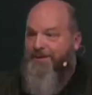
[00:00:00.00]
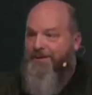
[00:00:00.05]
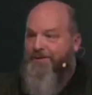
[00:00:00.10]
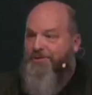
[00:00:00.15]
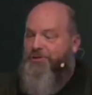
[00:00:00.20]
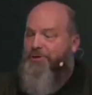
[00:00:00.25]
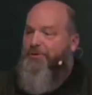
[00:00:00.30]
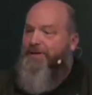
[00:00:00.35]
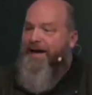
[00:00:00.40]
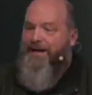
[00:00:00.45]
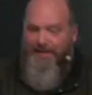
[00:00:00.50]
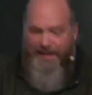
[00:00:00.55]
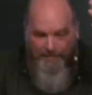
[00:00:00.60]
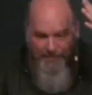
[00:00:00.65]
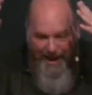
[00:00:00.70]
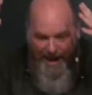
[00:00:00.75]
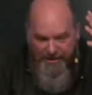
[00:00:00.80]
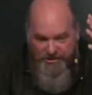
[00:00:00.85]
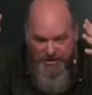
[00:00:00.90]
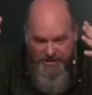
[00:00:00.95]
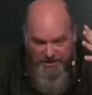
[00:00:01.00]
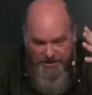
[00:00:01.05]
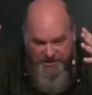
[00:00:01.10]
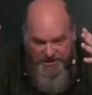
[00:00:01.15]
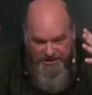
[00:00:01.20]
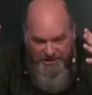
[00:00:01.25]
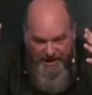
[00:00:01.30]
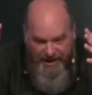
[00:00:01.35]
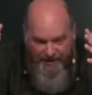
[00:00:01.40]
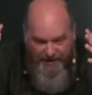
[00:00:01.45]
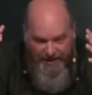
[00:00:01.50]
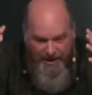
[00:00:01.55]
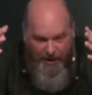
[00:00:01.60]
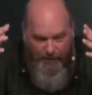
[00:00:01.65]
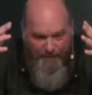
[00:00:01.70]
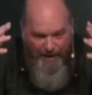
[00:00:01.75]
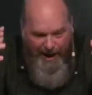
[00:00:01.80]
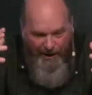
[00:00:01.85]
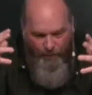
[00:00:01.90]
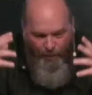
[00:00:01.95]
So, like, imagine this scenario.
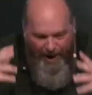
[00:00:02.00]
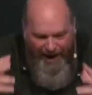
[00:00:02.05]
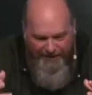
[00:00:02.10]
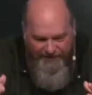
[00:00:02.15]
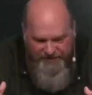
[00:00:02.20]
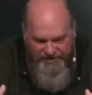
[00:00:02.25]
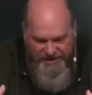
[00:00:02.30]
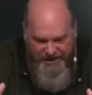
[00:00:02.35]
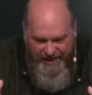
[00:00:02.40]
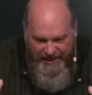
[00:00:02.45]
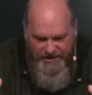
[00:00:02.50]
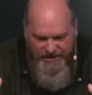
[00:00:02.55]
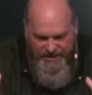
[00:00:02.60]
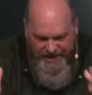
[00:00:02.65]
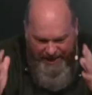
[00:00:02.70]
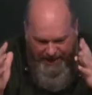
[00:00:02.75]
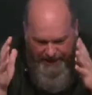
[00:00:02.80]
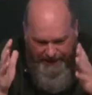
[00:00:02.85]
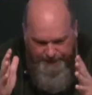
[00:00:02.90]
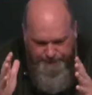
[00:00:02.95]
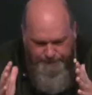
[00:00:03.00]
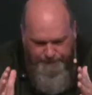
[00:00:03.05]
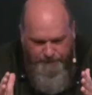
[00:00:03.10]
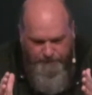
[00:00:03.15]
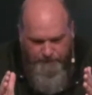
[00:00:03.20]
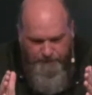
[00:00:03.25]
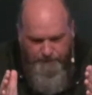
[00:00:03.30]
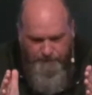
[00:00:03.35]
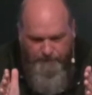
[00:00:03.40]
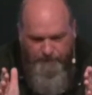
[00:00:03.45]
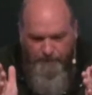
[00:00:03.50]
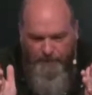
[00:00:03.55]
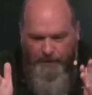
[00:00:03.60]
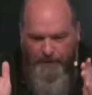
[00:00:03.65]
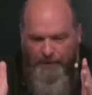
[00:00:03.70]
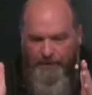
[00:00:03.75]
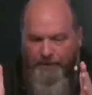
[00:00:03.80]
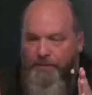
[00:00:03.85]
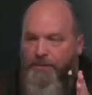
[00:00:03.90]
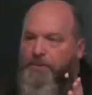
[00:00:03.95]
My wife says, "Hey,
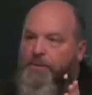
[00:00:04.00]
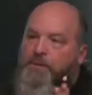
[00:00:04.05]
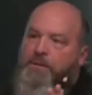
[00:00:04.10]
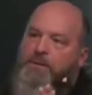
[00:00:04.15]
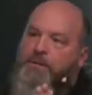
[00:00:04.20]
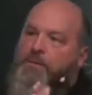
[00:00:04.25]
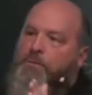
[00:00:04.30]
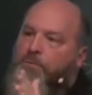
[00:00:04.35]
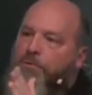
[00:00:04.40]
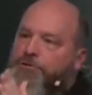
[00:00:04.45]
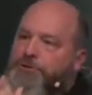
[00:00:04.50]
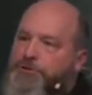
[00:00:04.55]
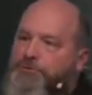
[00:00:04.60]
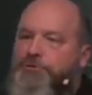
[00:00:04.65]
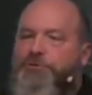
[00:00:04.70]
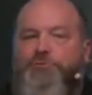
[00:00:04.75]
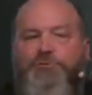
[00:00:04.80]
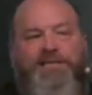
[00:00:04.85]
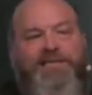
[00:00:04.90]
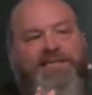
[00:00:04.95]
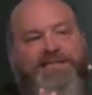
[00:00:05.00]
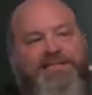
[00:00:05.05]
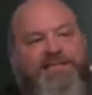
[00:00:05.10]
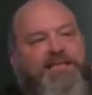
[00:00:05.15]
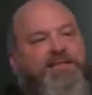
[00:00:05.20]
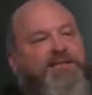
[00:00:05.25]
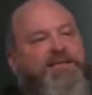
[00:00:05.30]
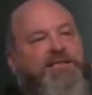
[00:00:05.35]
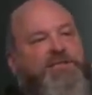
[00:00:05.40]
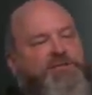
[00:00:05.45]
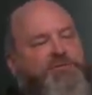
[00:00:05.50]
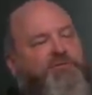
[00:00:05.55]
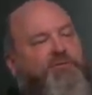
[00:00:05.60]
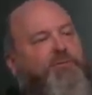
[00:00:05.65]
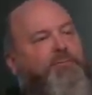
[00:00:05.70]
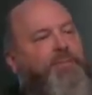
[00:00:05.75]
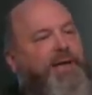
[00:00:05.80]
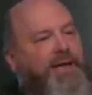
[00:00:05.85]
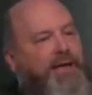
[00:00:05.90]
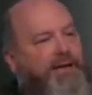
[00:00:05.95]
would you do this and this for
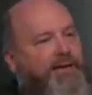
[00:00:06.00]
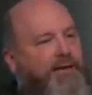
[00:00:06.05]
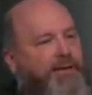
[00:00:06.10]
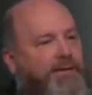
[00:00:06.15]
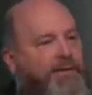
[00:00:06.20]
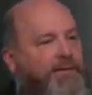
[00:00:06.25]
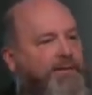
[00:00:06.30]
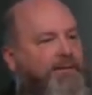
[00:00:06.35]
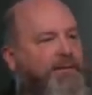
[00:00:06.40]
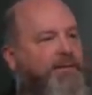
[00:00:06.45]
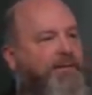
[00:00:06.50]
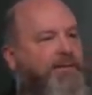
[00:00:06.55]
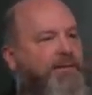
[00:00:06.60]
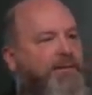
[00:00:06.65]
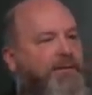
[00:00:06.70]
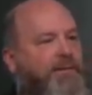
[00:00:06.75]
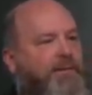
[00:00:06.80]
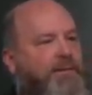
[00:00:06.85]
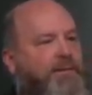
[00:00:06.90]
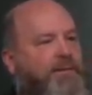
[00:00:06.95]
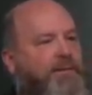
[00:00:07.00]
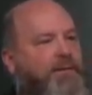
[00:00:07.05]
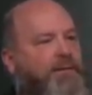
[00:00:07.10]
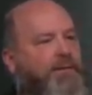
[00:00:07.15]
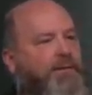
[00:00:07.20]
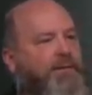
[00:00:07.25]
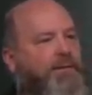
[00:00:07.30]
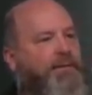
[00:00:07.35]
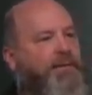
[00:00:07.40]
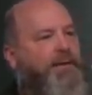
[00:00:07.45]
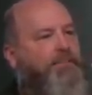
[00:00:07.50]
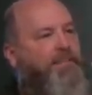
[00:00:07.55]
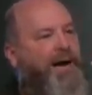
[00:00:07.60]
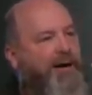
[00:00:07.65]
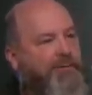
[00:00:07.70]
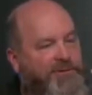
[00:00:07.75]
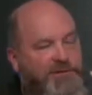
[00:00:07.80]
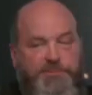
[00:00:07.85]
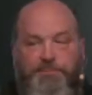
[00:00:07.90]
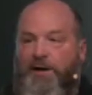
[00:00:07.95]
me?" And my
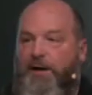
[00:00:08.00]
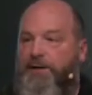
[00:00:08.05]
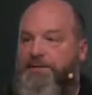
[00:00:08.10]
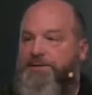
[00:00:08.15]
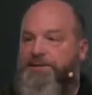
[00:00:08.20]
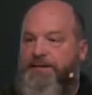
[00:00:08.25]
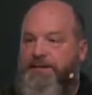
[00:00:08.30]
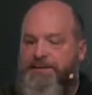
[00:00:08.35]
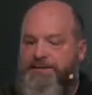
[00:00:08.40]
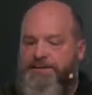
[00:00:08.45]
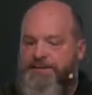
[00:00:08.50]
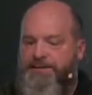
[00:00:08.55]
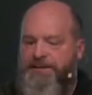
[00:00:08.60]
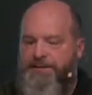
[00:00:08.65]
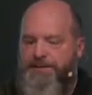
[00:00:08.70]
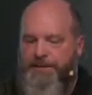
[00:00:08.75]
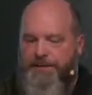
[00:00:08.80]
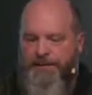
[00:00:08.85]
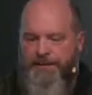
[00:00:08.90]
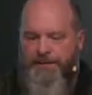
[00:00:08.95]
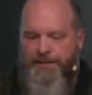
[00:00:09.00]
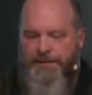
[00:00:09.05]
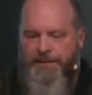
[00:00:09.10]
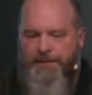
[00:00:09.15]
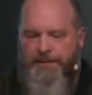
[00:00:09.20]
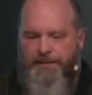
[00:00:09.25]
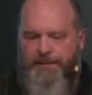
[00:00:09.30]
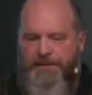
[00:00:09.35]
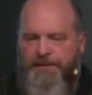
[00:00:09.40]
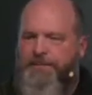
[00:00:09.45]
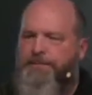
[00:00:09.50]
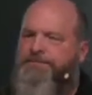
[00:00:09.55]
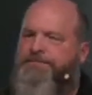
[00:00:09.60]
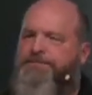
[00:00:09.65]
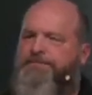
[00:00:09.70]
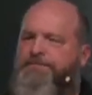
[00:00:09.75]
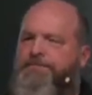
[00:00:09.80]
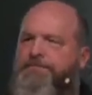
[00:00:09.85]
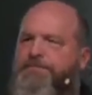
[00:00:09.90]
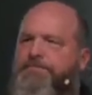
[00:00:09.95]
response is,
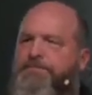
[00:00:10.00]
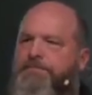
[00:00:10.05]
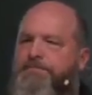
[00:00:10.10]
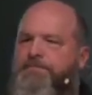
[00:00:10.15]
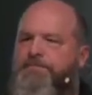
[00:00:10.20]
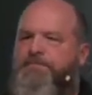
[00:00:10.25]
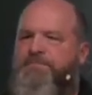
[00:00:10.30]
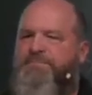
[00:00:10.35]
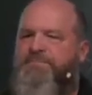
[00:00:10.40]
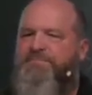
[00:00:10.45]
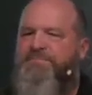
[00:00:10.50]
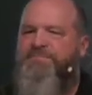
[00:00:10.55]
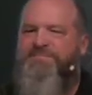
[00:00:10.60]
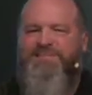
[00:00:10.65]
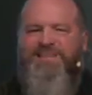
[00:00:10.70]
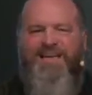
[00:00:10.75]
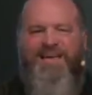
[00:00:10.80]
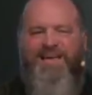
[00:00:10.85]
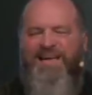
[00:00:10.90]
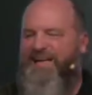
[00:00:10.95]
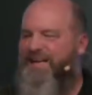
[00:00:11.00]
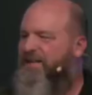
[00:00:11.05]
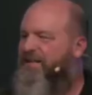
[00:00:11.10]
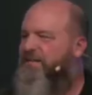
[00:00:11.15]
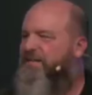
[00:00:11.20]
nah.